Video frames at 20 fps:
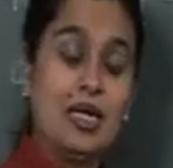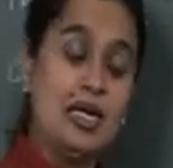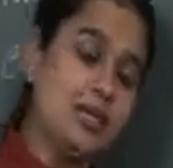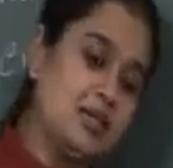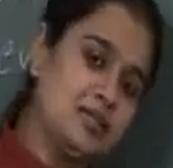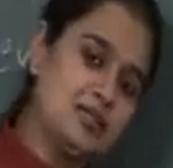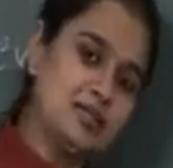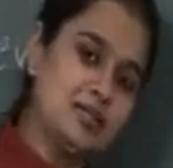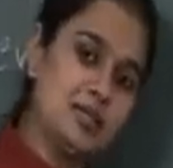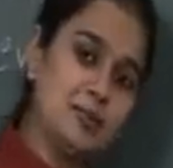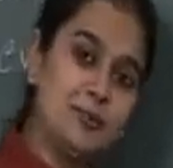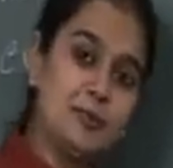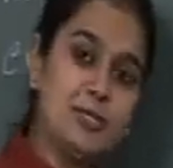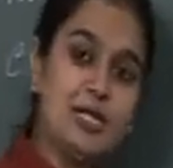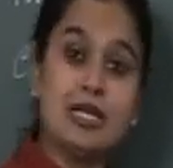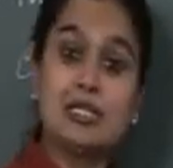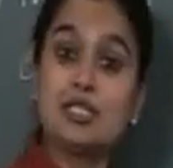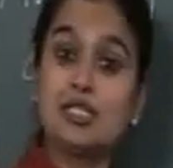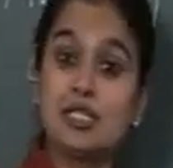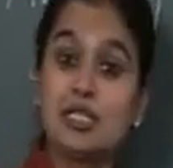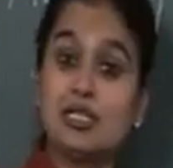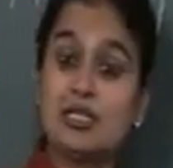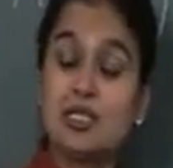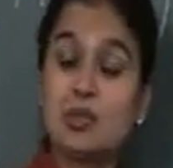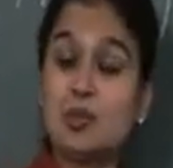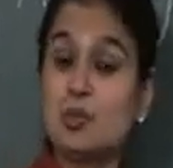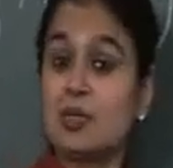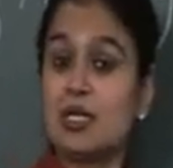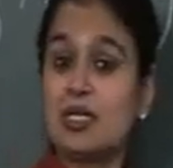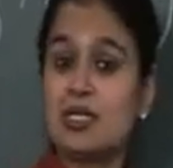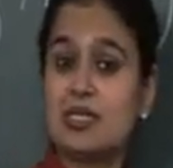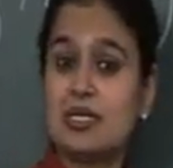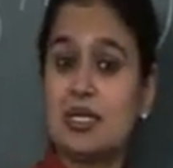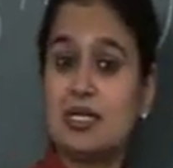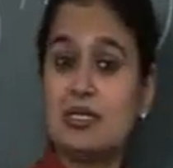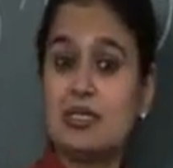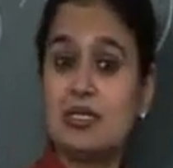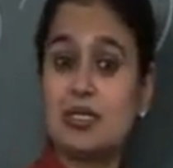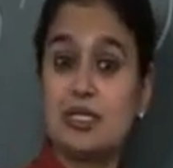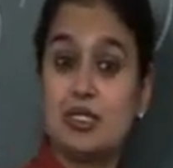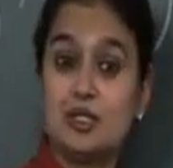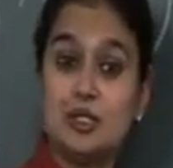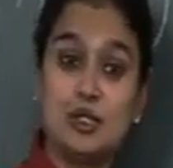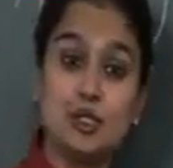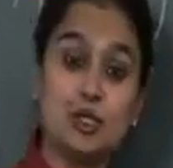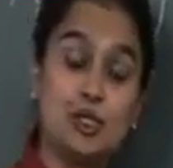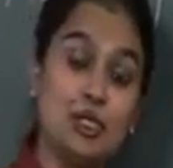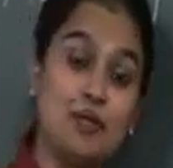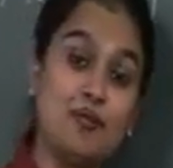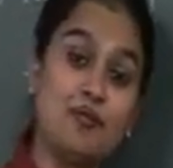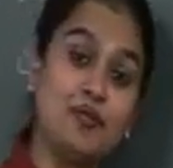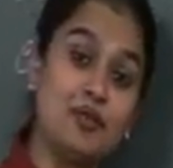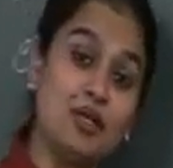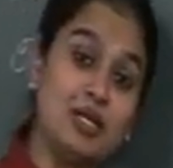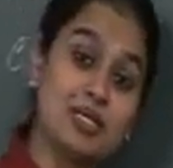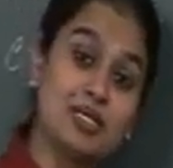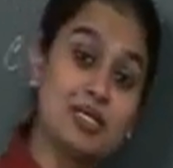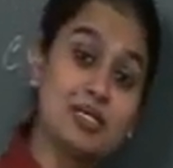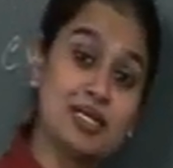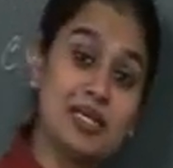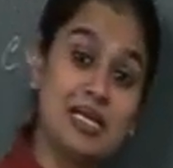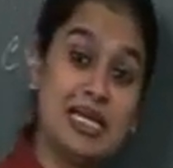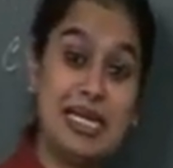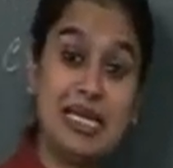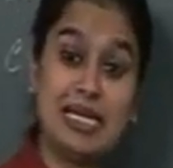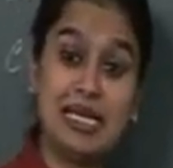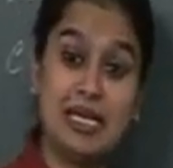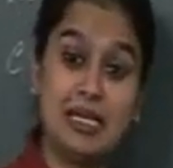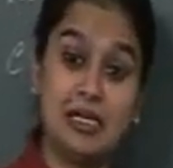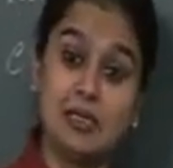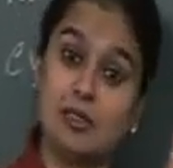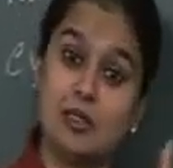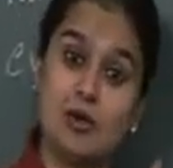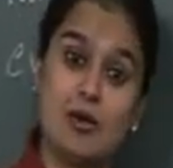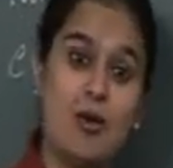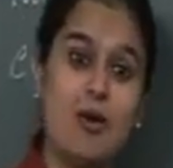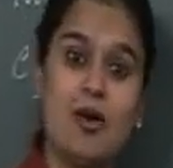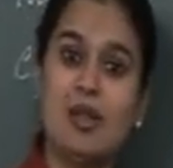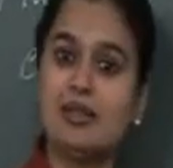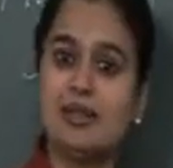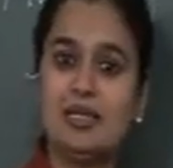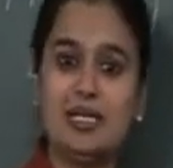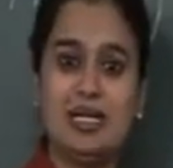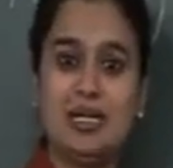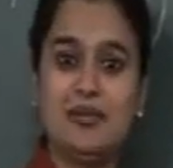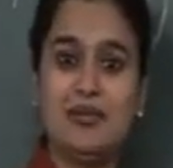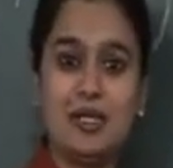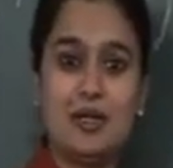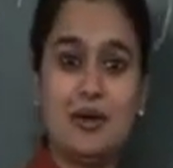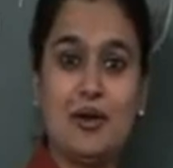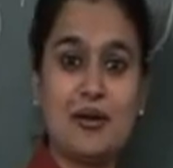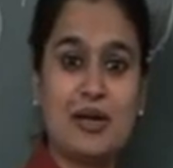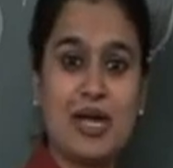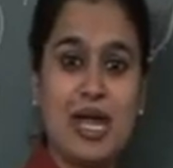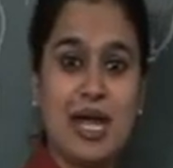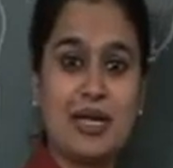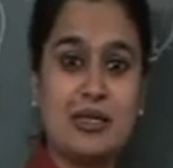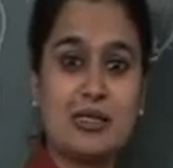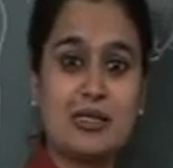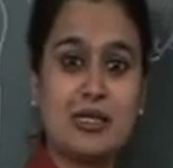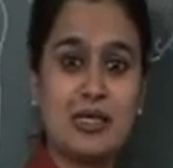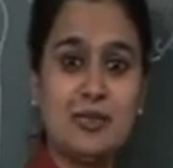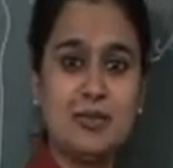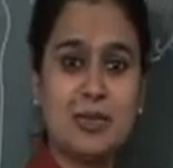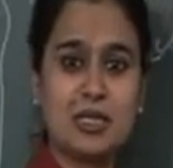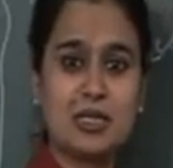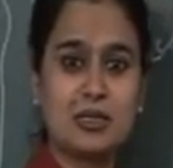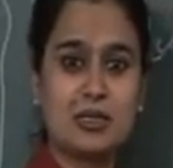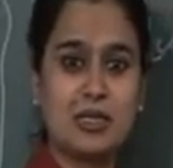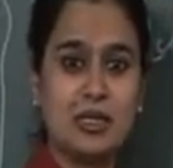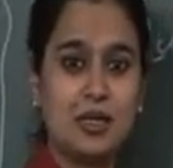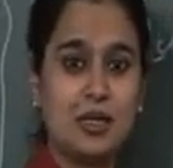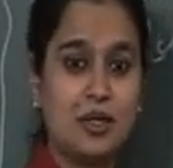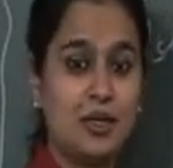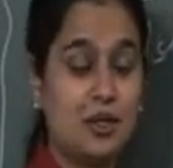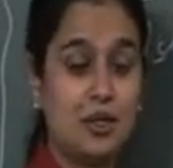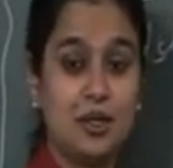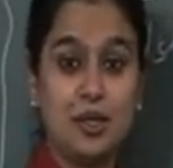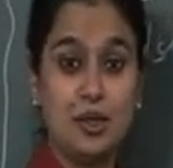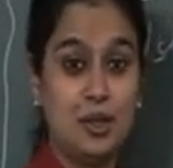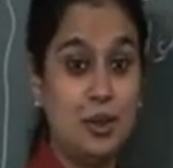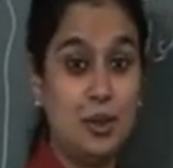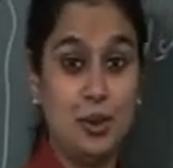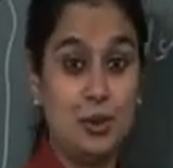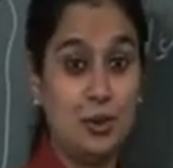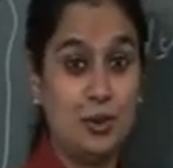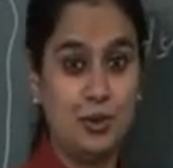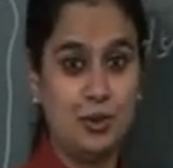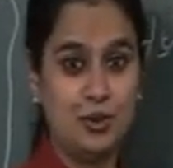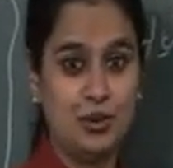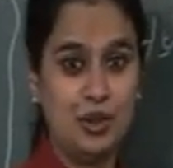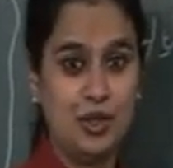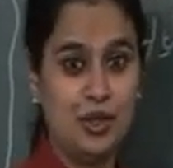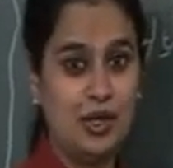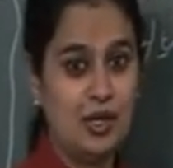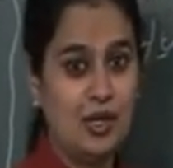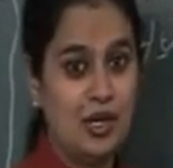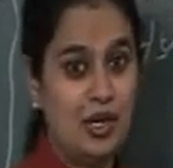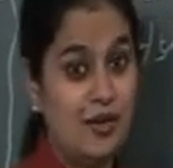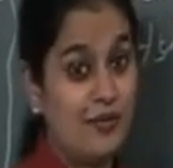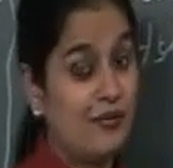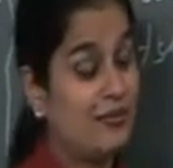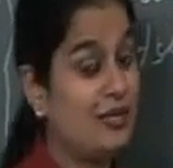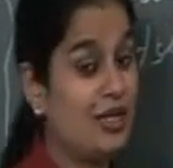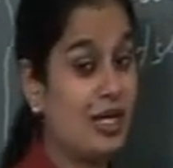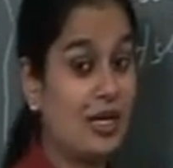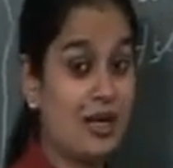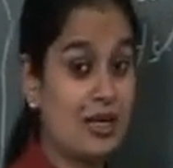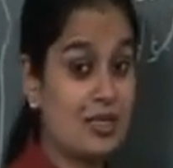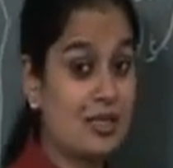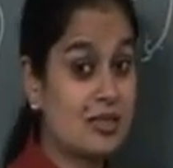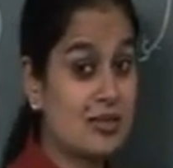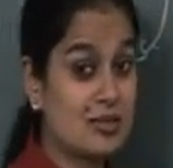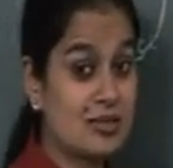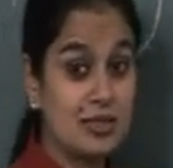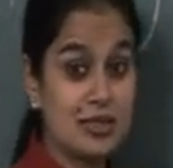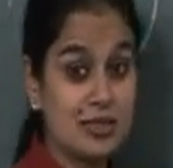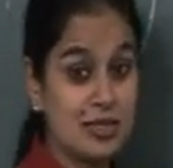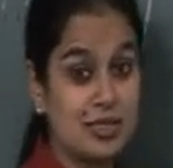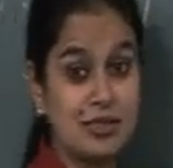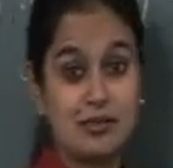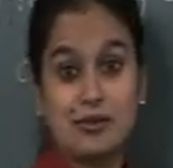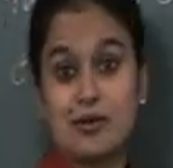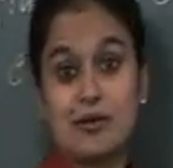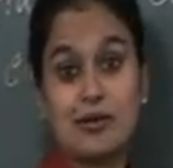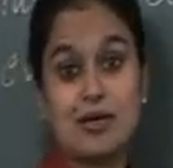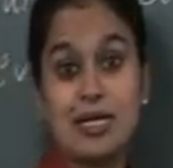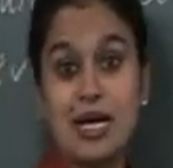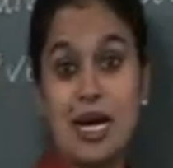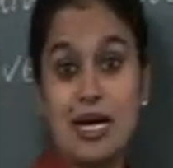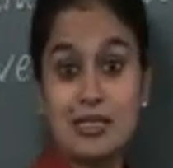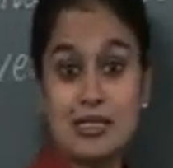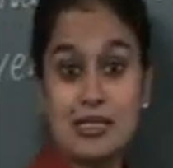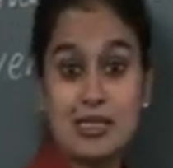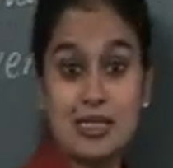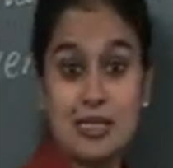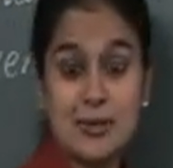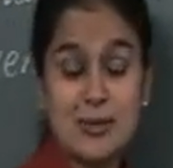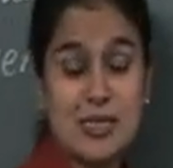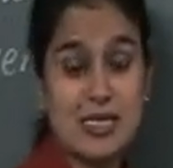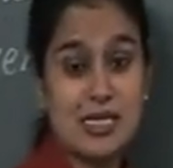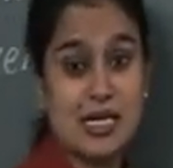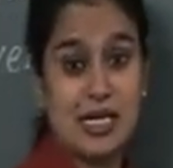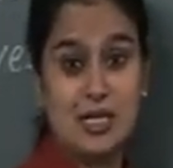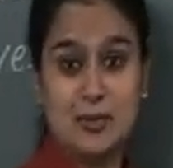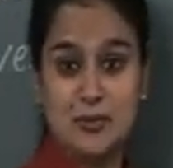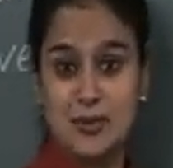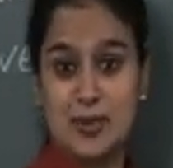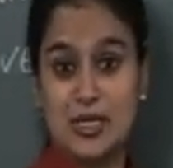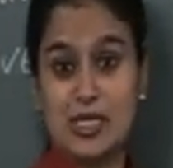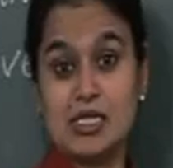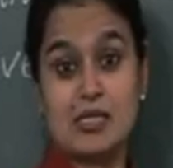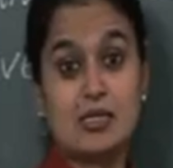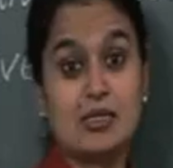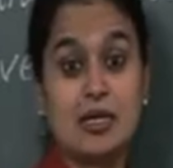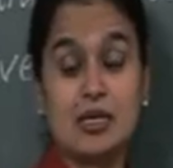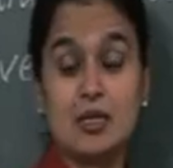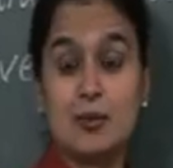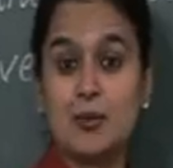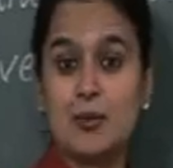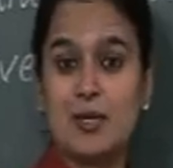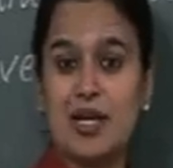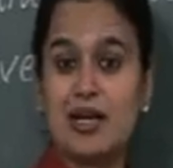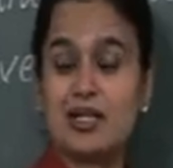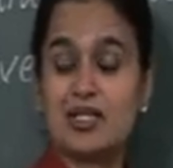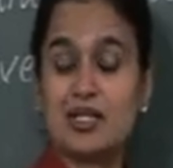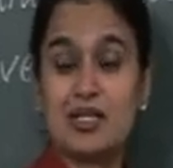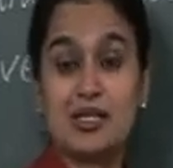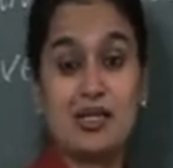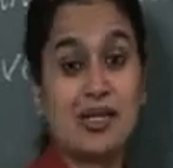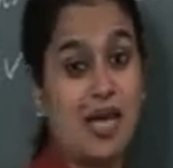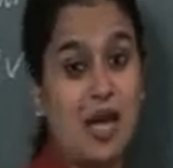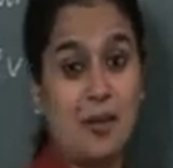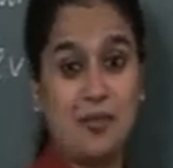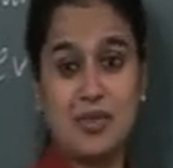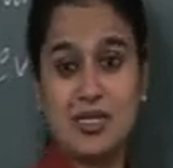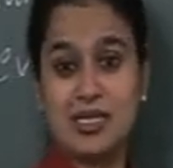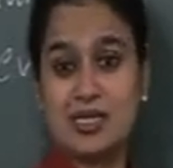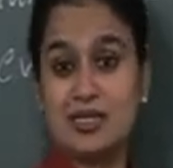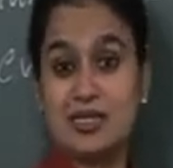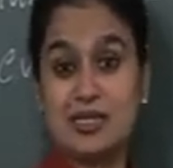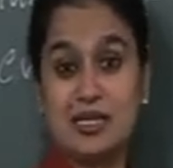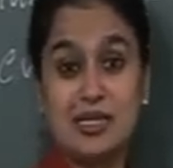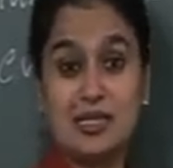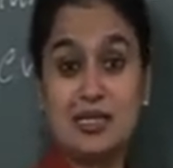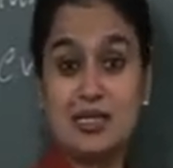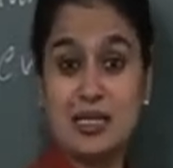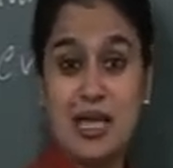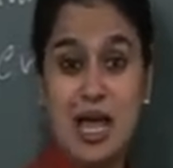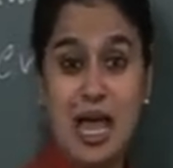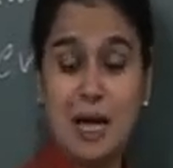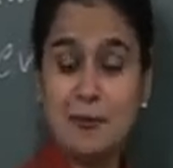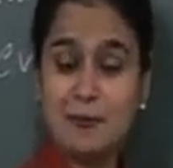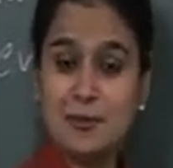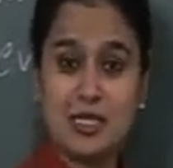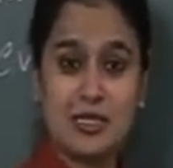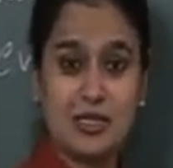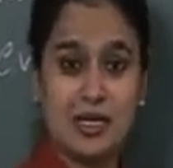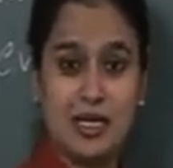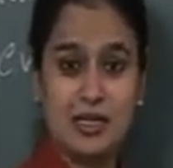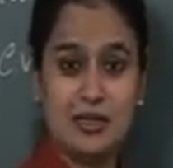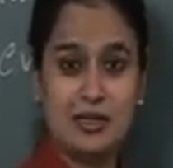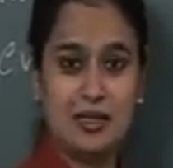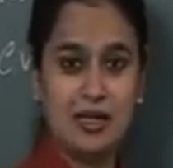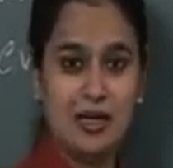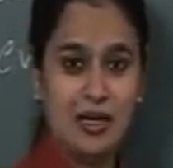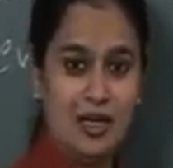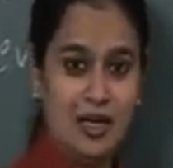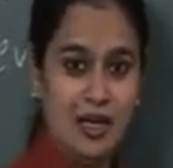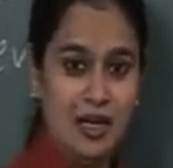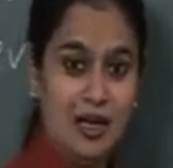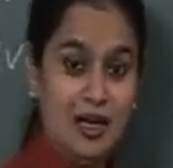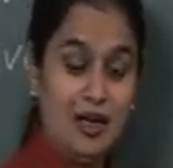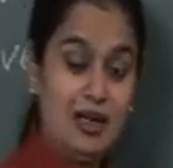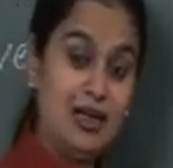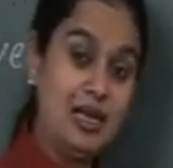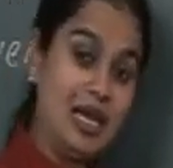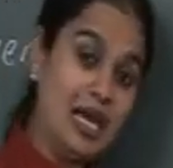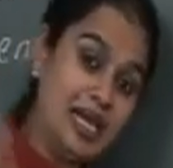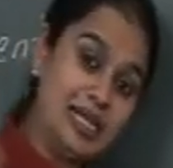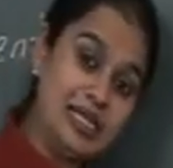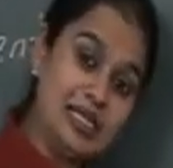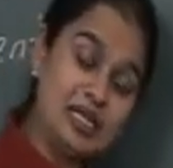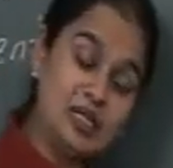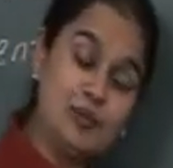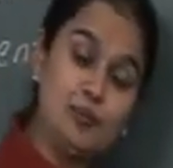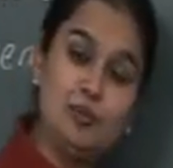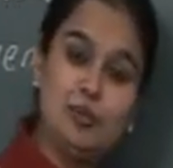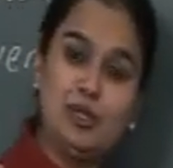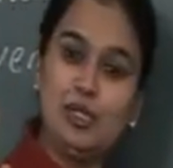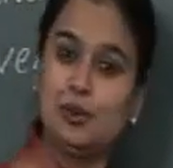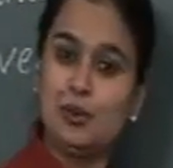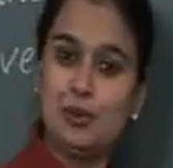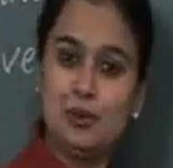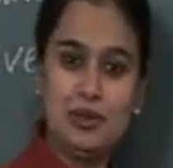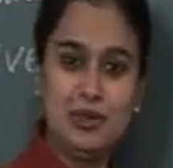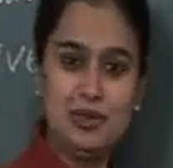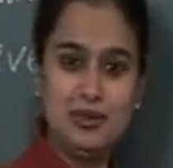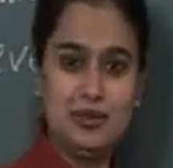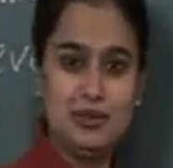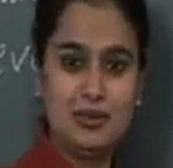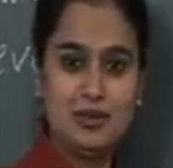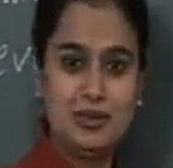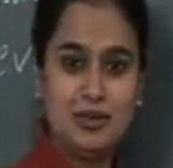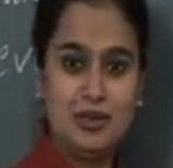Is reproduction is present universally in all the living organisms? No. There are certain organisms in which the reproduction capacity is absent, like mule,